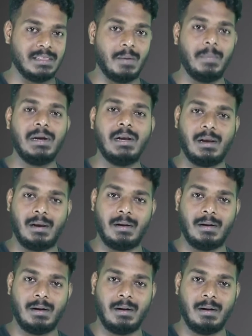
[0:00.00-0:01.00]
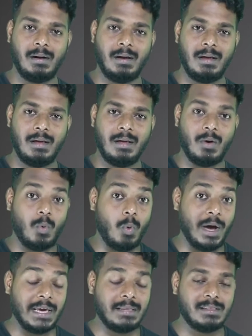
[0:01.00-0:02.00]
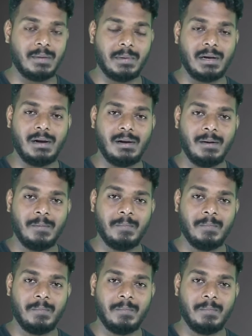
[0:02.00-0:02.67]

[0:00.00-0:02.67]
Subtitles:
the middle. Why in the middle?